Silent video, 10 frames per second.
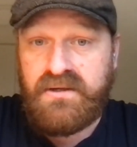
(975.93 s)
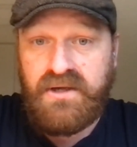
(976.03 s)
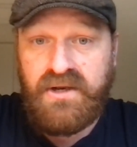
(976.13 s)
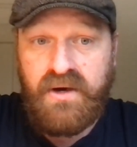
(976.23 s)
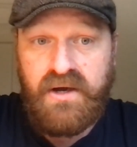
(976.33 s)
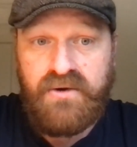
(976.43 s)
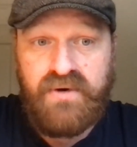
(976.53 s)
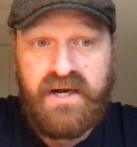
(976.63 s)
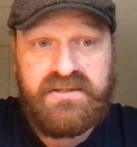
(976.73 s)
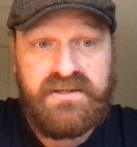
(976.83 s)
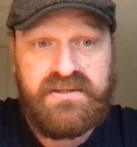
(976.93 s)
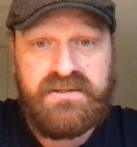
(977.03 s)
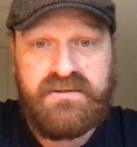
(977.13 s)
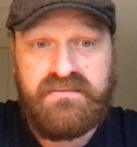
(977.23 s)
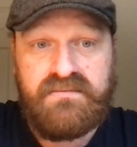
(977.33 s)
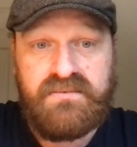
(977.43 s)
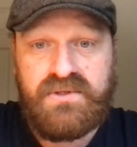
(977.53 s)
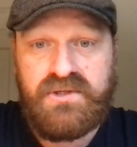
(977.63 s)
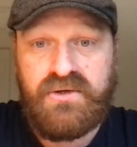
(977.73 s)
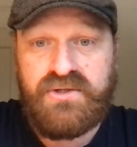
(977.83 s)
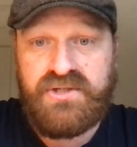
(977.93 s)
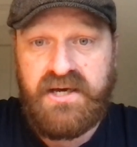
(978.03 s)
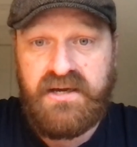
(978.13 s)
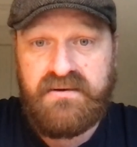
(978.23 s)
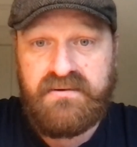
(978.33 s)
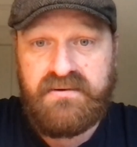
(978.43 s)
I owe Ratters huge debt.